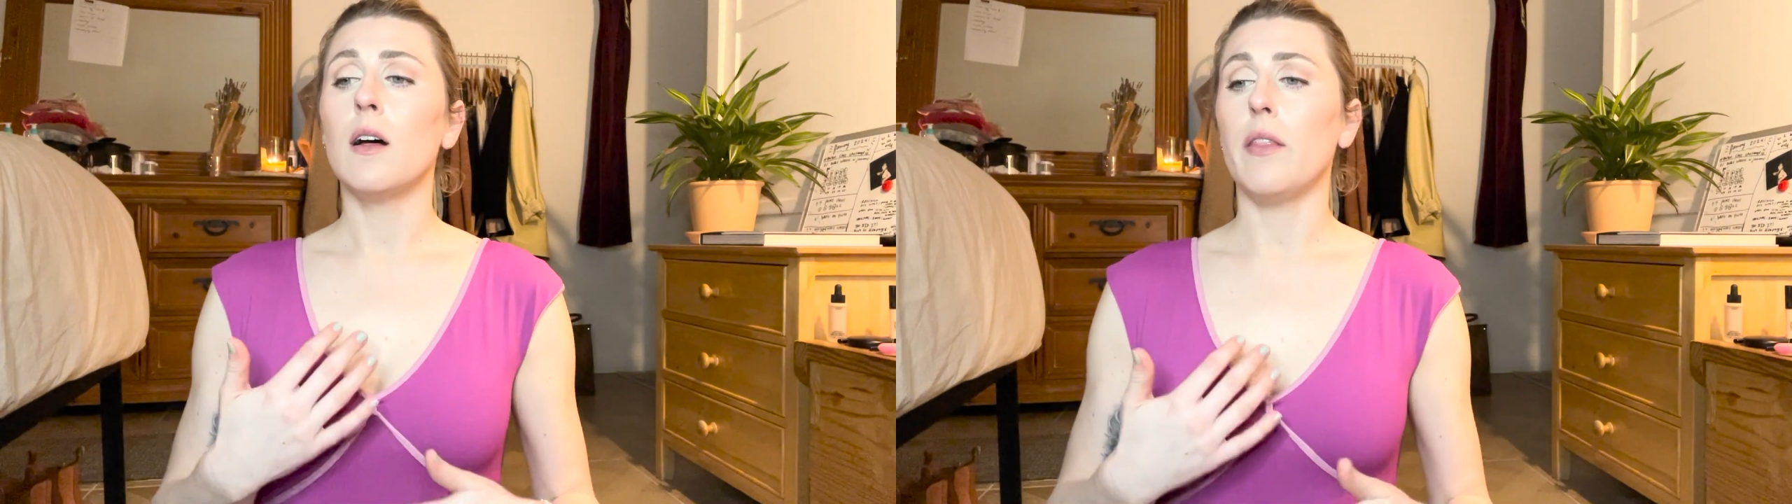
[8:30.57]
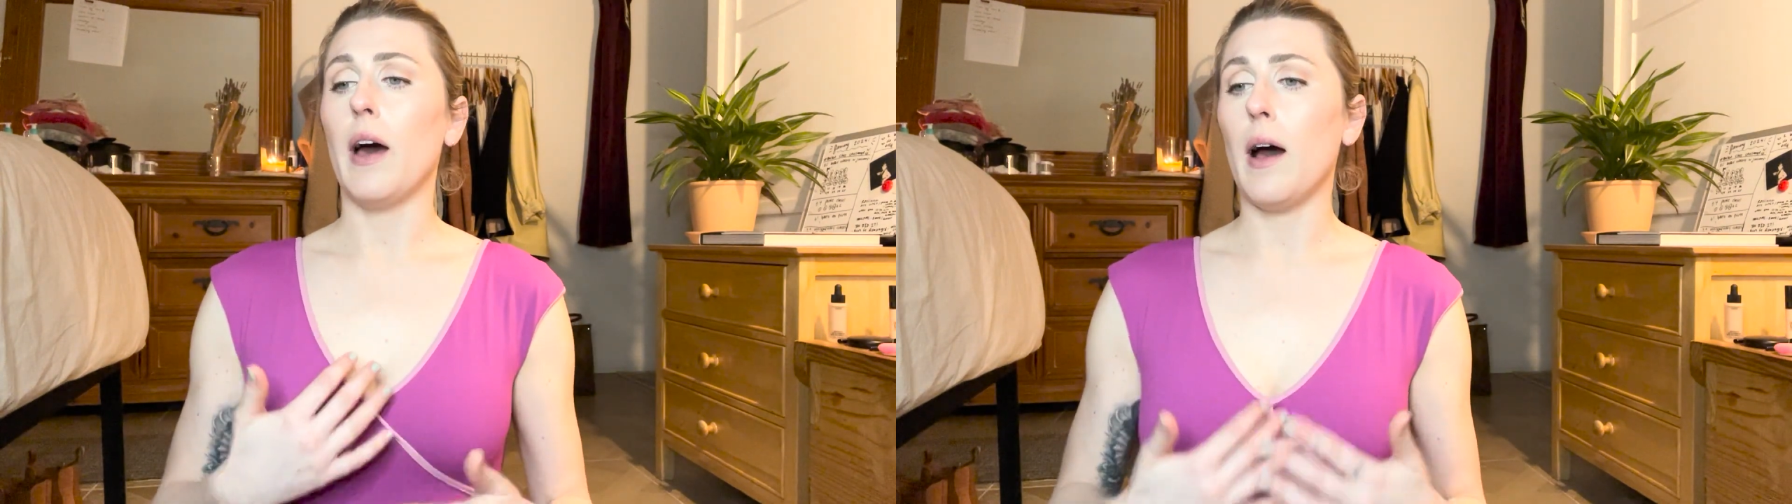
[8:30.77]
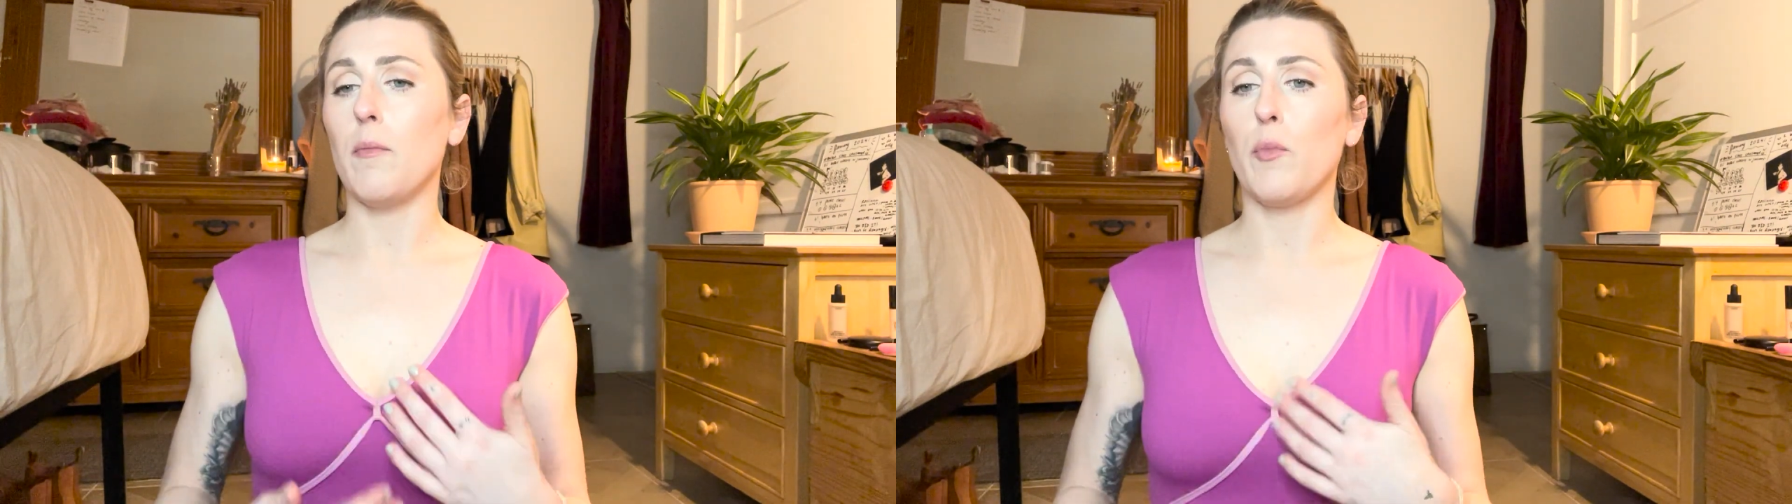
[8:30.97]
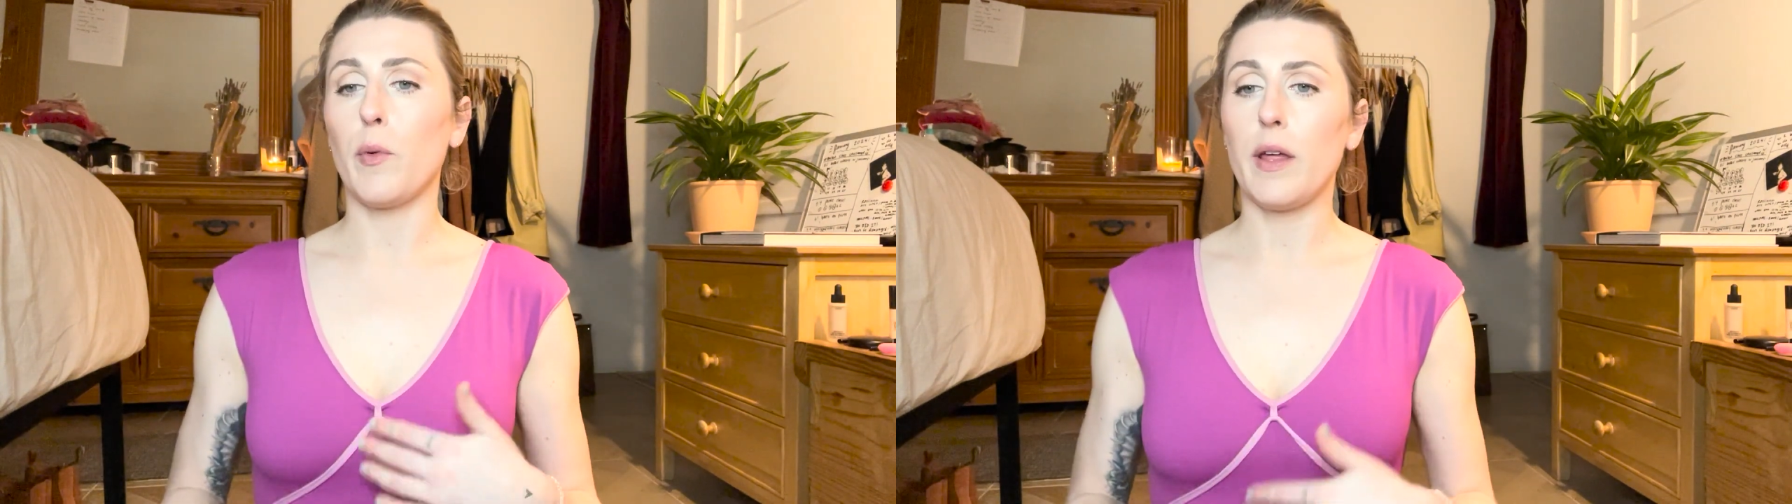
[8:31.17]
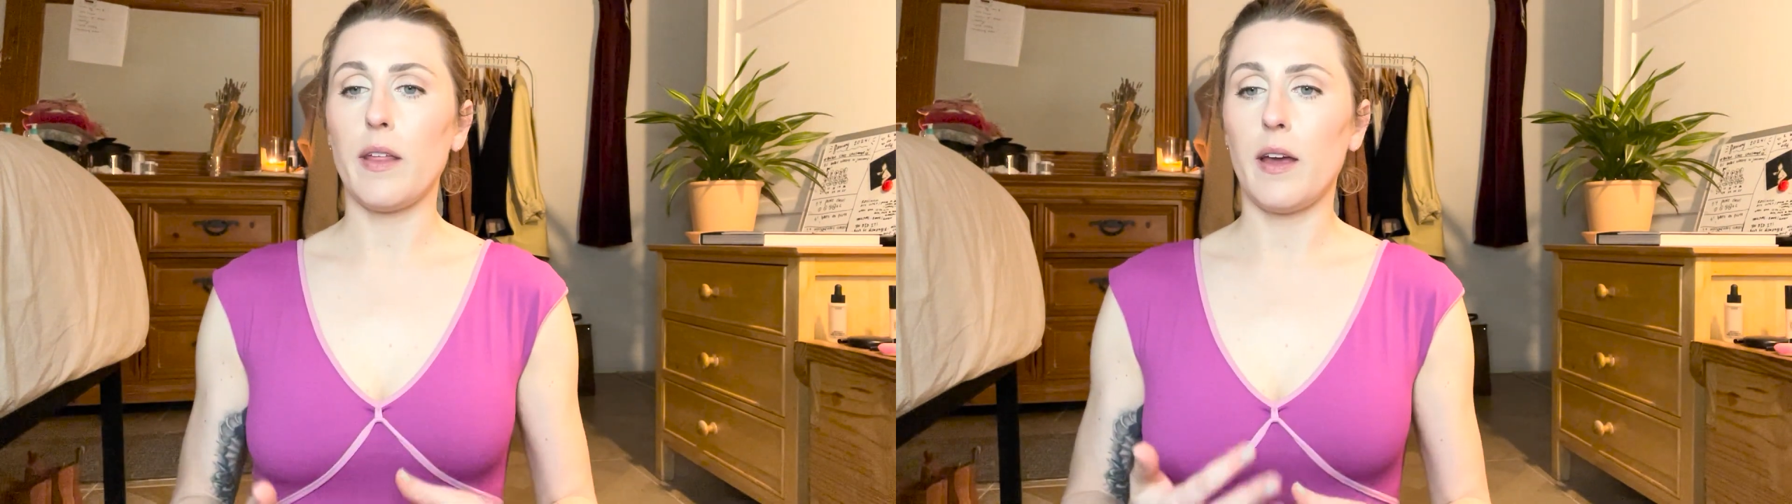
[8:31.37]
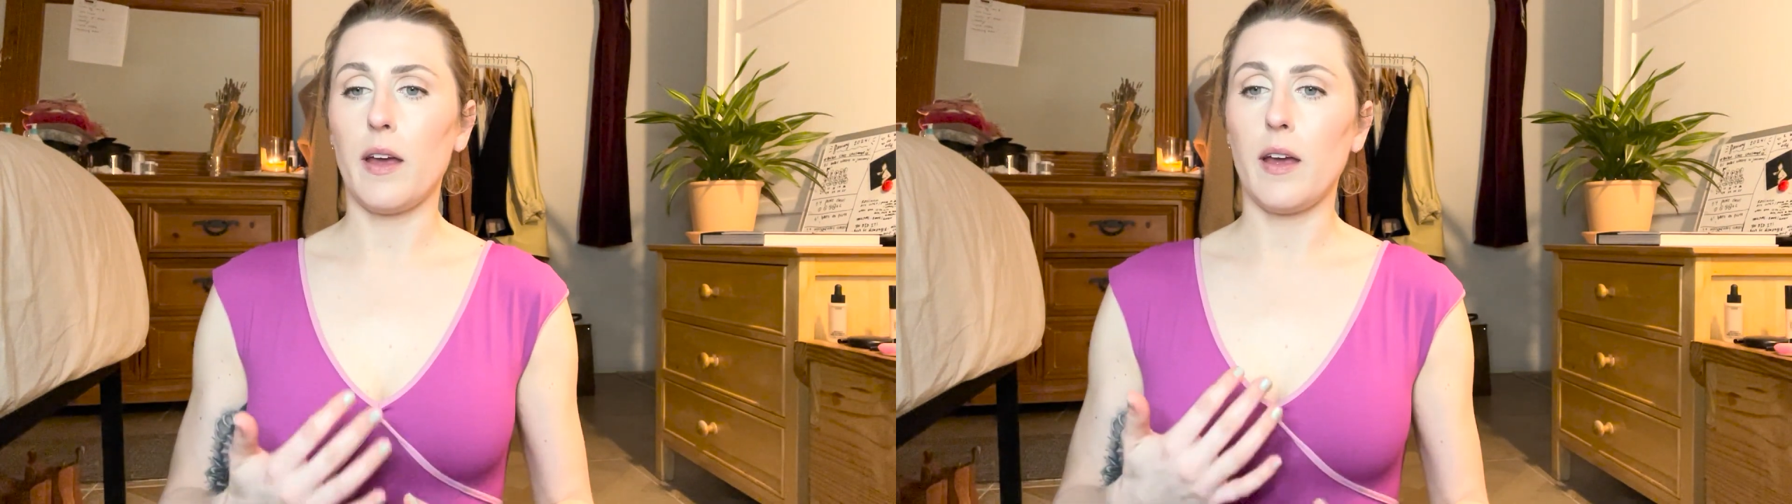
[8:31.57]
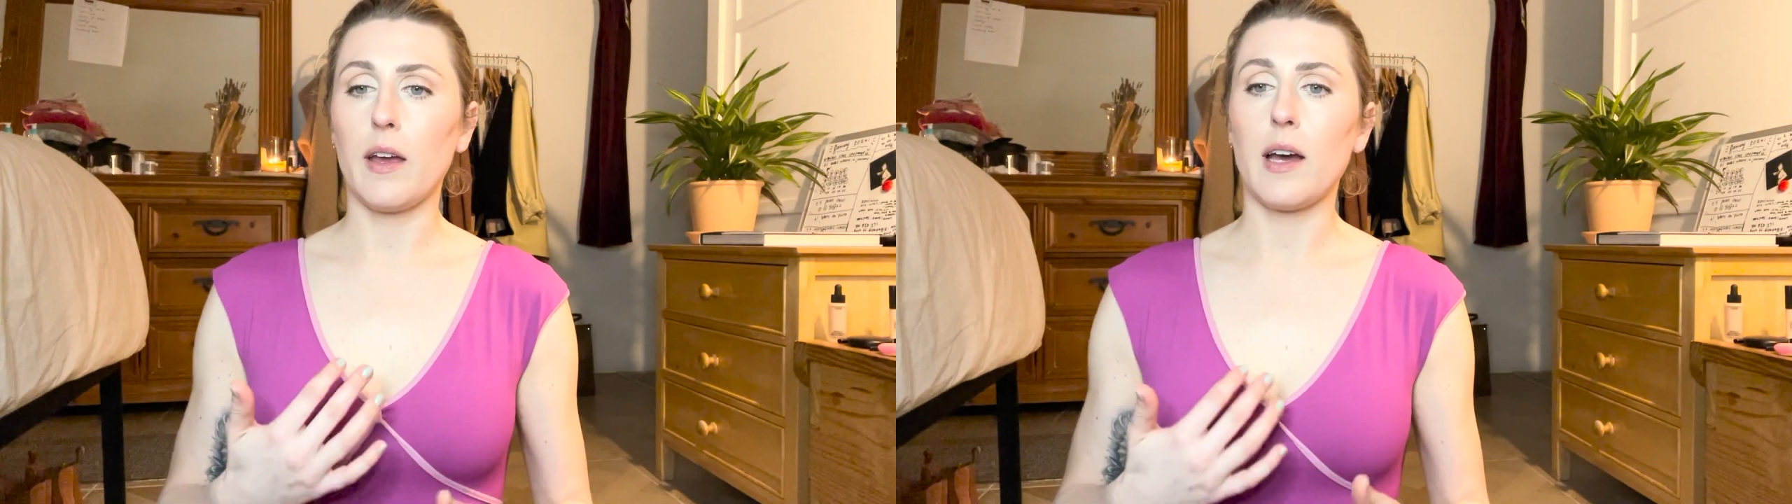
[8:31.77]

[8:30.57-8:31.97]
that breathing